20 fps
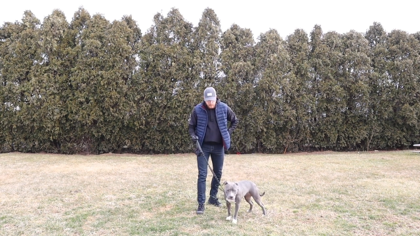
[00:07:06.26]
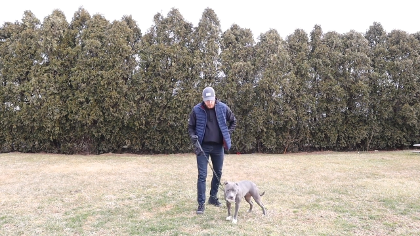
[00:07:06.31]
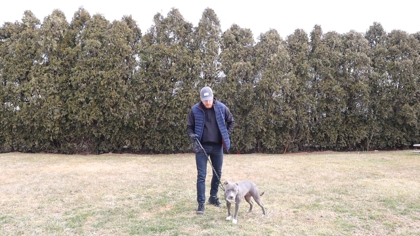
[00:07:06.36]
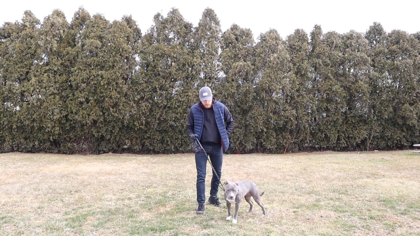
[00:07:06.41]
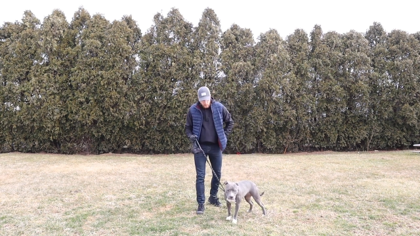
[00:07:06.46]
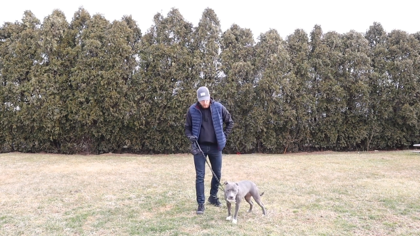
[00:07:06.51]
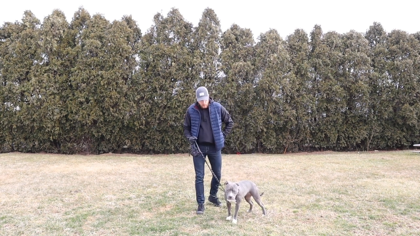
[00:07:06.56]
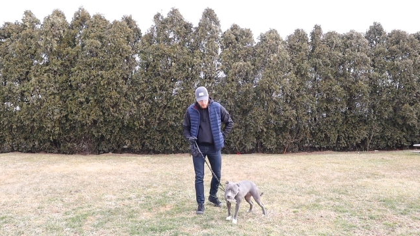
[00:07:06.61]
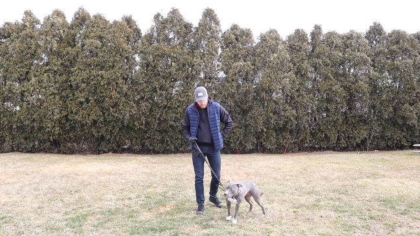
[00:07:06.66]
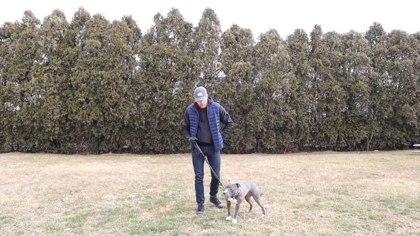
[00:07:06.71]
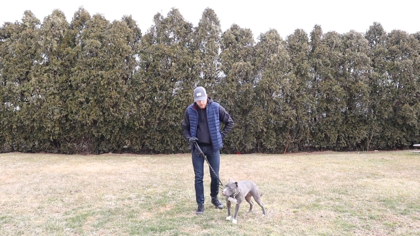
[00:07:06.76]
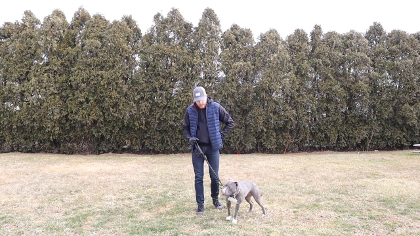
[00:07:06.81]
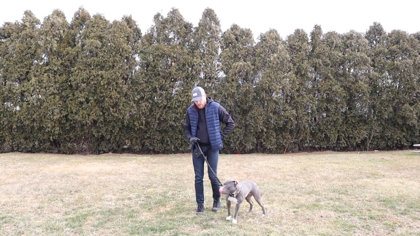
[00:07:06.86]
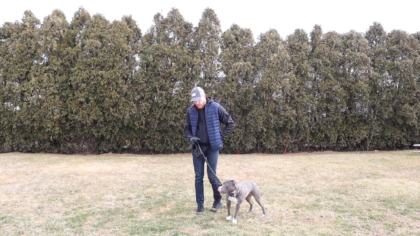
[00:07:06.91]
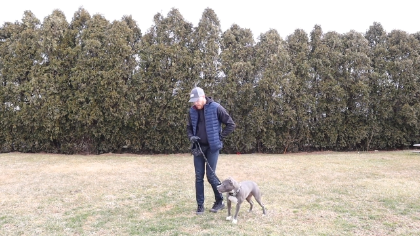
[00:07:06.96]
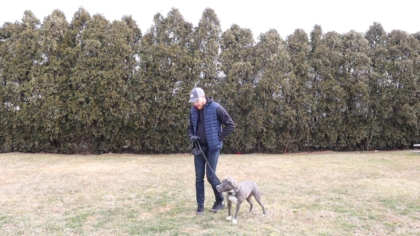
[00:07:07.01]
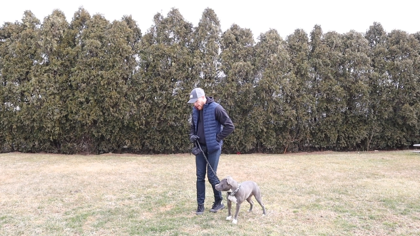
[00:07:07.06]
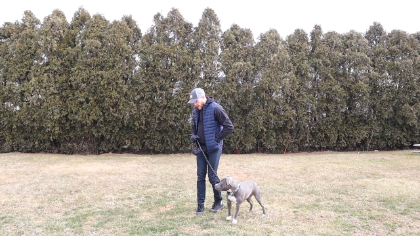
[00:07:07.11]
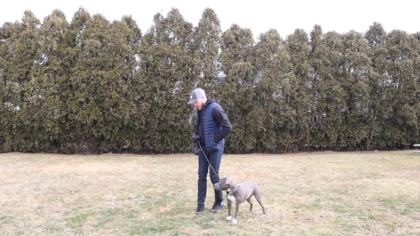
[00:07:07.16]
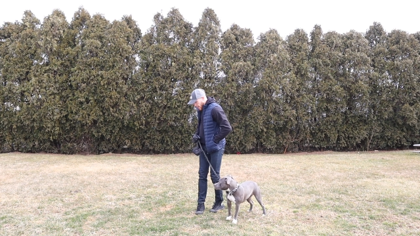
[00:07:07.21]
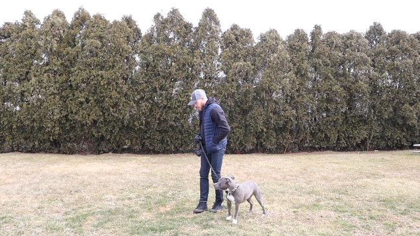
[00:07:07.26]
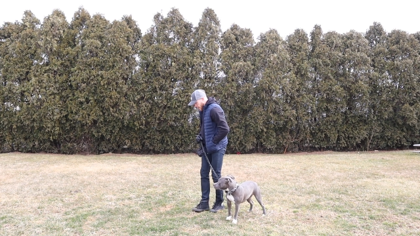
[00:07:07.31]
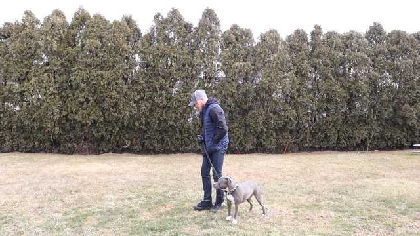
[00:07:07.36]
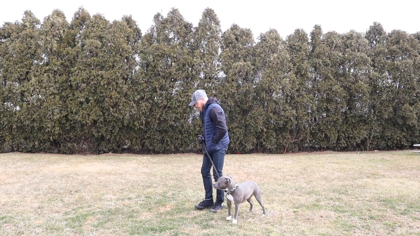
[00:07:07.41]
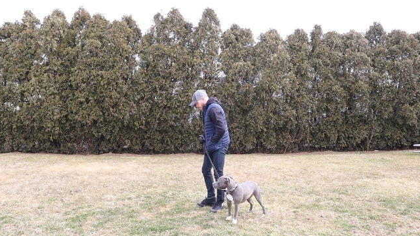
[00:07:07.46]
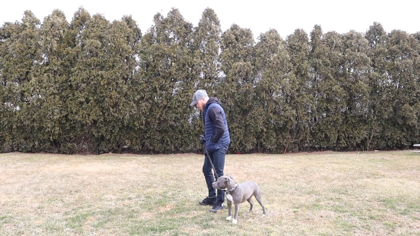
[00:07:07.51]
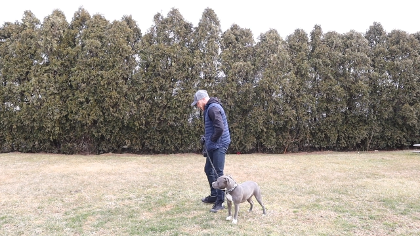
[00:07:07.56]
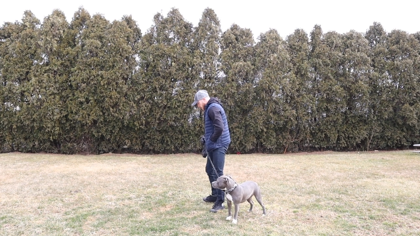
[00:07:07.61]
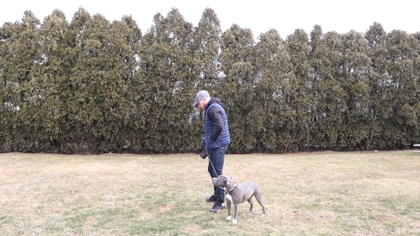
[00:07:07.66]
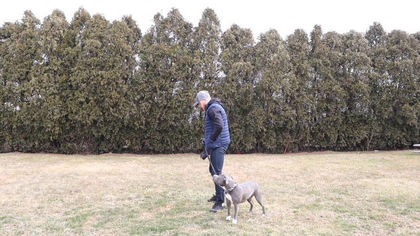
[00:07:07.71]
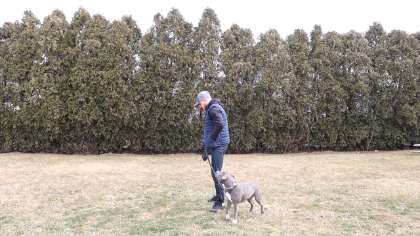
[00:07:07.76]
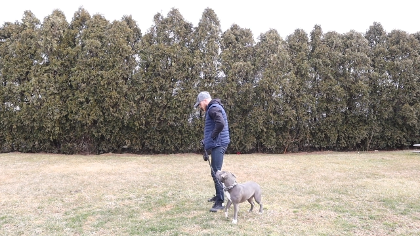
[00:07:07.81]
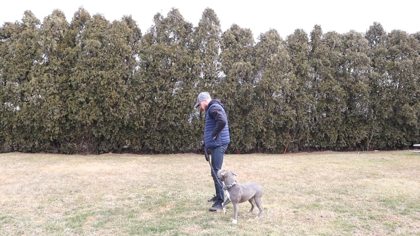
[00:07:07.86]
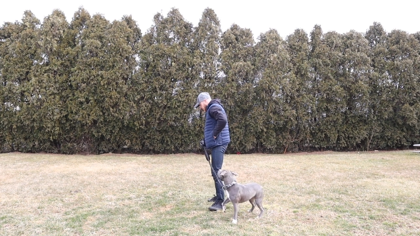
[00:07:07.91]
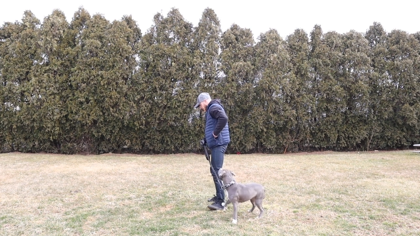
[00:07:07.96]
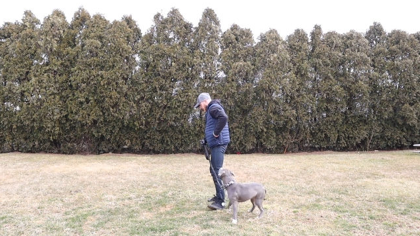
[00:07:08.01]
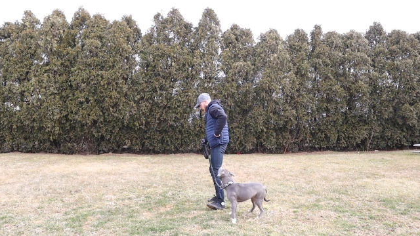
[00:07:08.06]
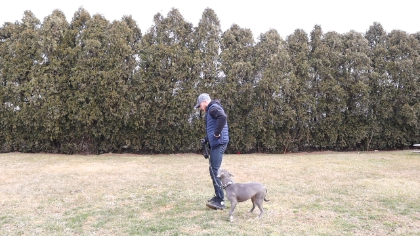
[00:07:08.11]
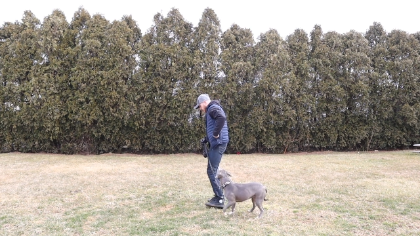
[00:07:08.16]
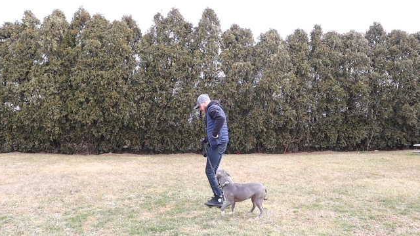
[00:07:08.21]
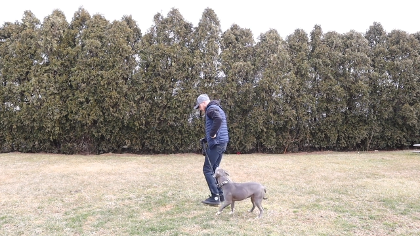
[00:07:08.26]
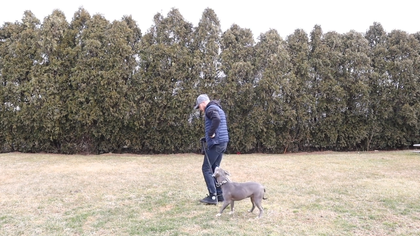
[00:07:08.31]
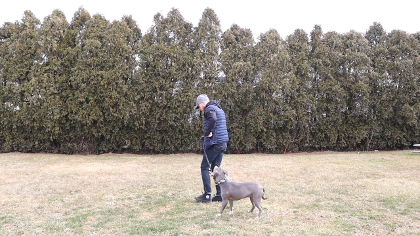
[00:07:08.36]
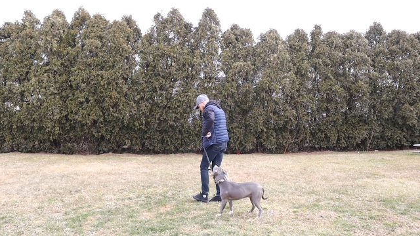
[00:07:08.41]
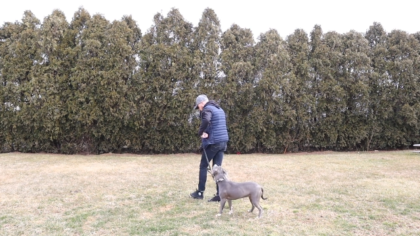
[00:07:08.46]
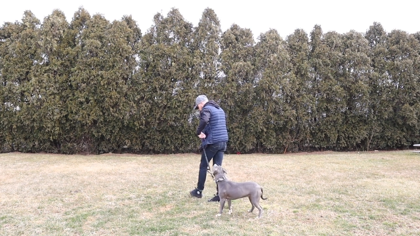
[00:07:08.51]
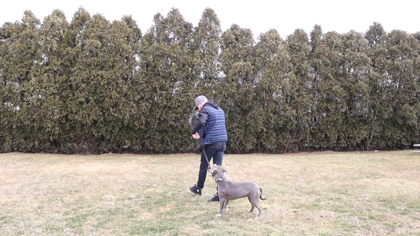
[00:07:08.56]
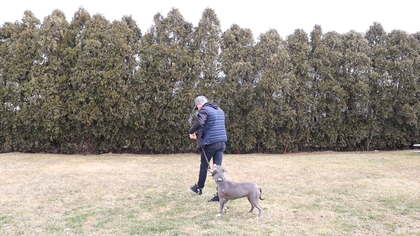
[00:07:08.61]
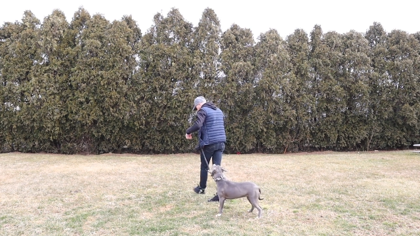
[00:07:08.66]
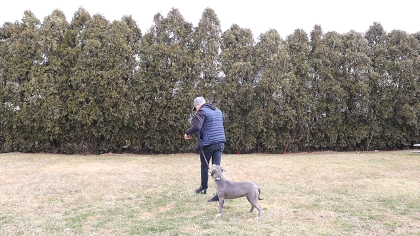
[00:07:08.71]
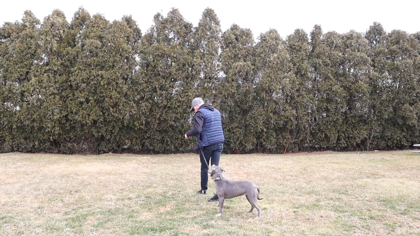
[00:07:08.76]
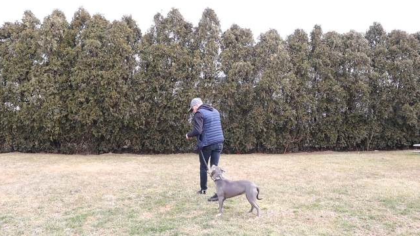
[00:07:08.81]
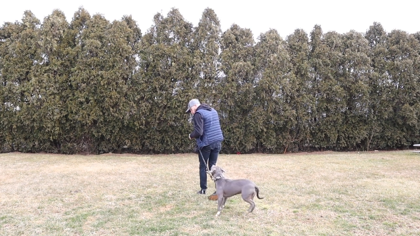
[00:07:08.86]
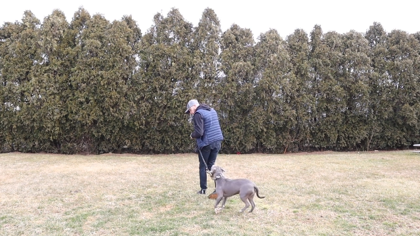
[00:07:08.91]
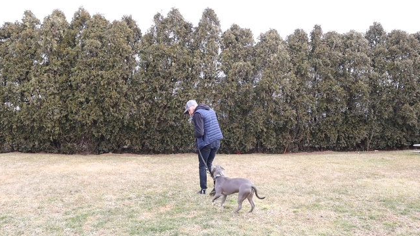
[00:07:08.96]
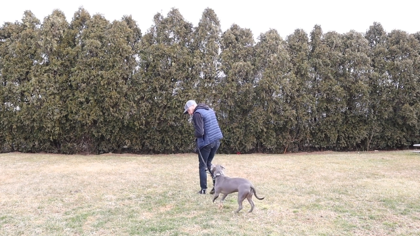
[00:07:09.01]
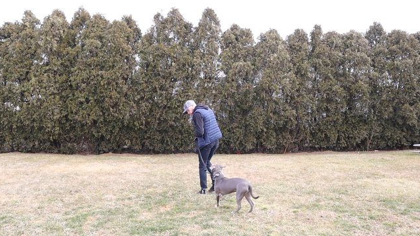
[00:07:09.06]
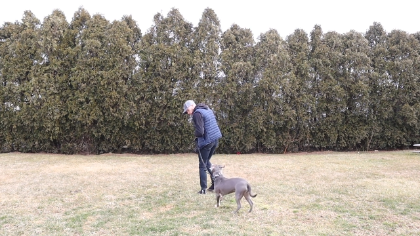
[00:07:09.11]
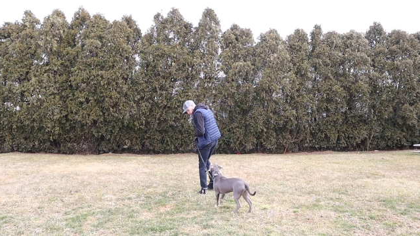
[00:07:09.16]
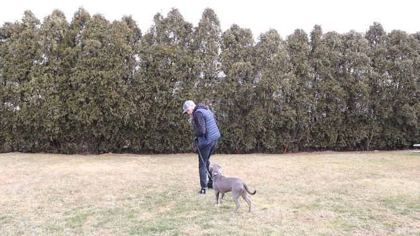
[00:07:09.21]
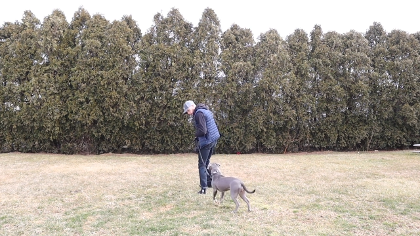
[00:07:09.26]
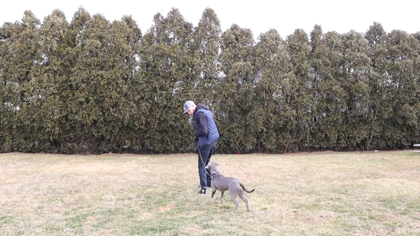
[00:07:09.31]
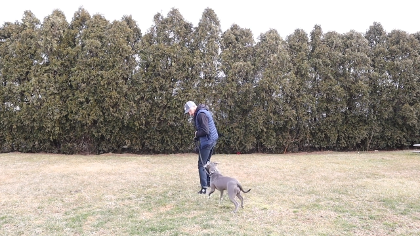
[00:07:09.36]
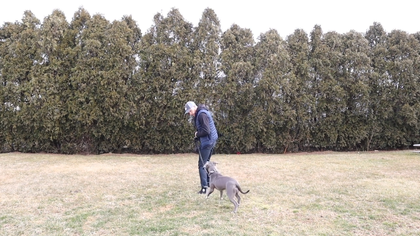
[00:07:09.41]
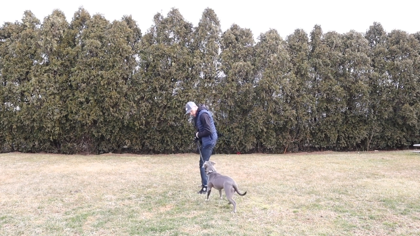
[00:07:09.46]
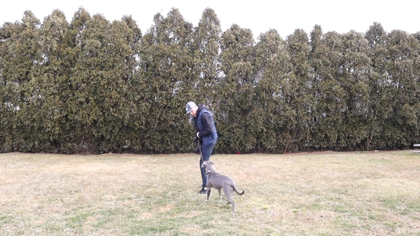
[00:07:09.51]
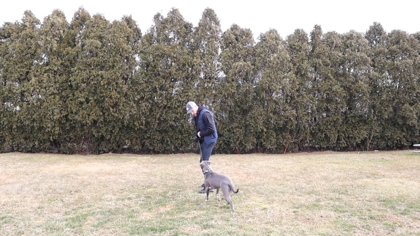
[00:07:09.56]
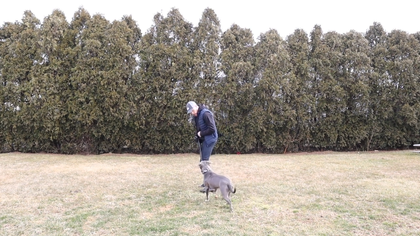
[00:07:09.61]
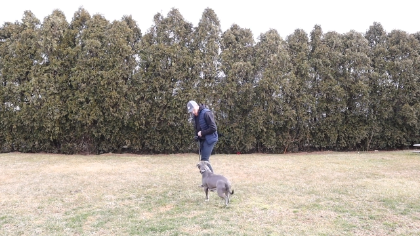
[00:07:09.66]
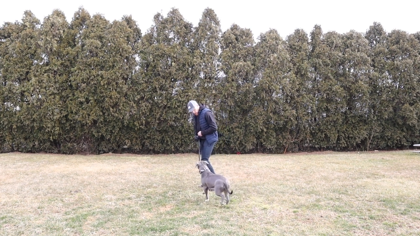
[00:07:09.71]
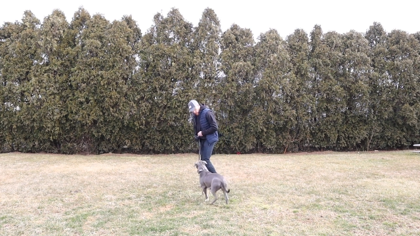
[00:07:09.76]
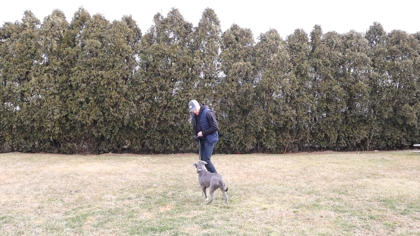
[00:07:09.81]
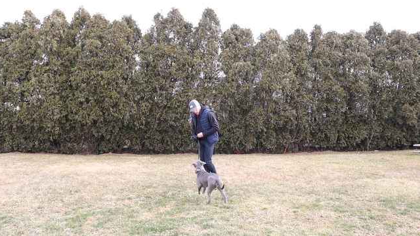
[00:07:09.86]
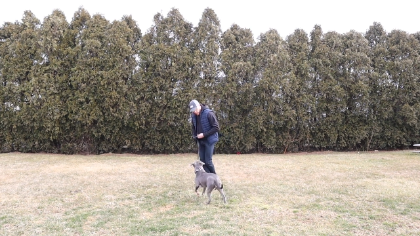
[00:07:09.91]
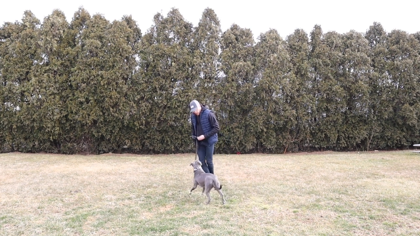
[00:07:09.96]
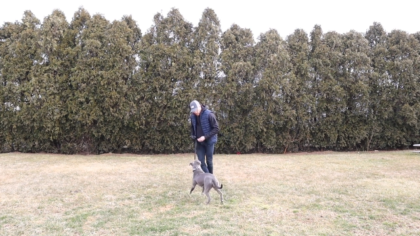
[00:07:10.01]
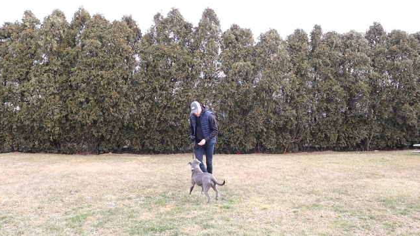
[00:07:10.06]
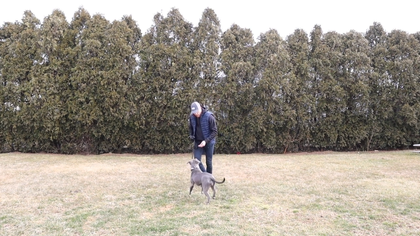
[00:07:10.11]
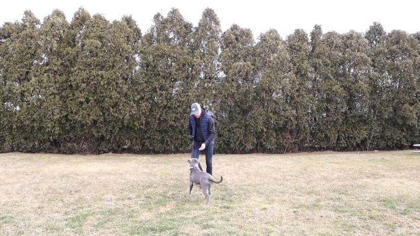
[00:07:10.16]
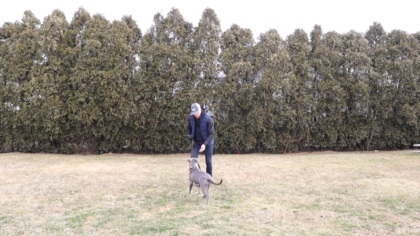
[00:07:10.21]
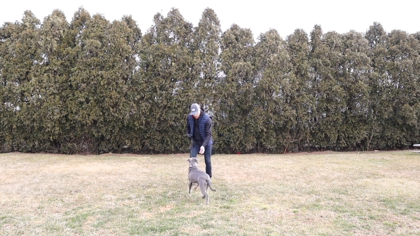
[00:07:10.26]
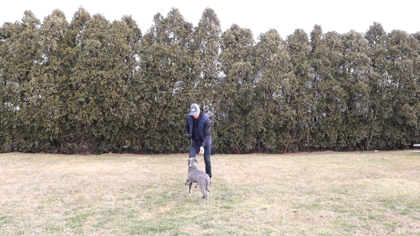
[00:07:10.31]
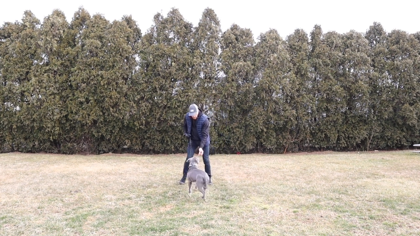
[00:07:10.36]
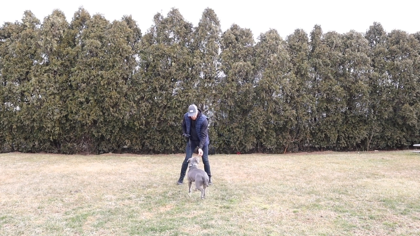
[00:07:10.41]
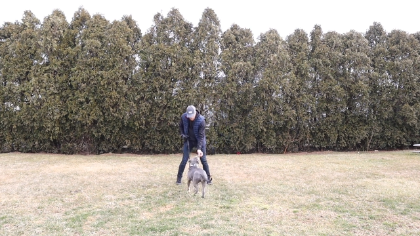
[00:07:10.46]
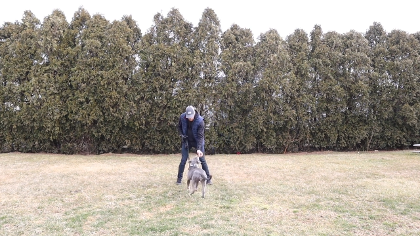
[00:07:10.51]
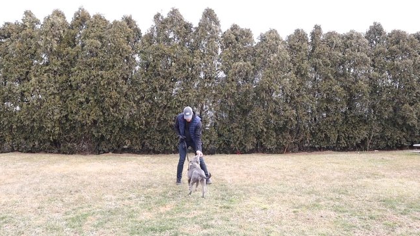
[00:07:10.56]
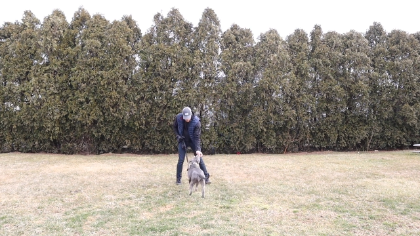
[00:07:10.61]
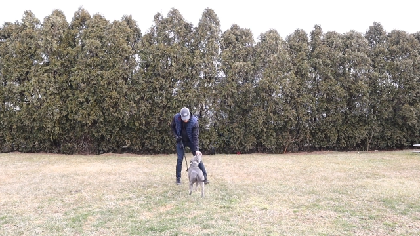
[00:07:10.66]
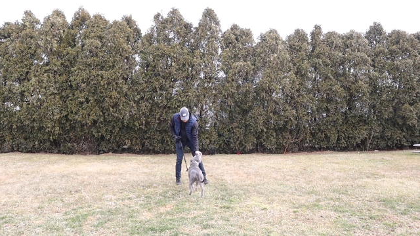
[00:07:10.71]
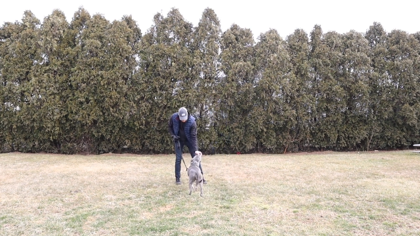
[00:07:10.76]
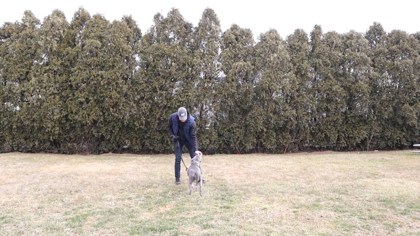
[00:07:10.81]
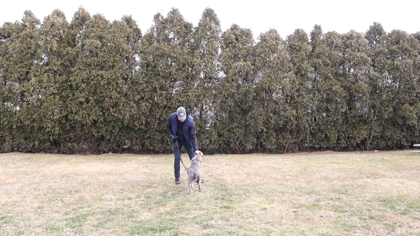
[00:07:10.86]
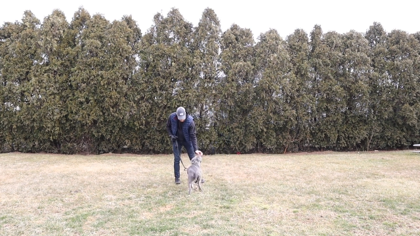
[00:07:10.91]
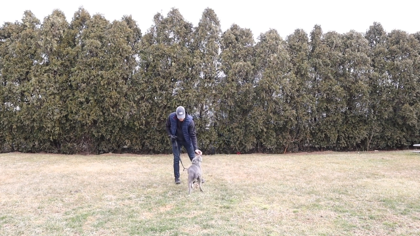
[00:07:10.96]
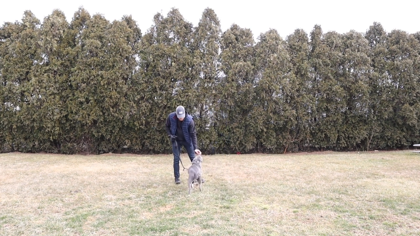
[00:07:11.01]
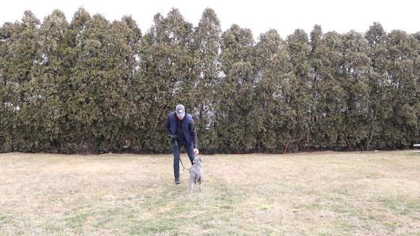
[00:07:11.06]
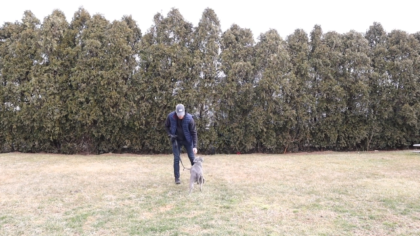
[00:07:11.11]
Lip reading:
Nobody's mouth can be seen.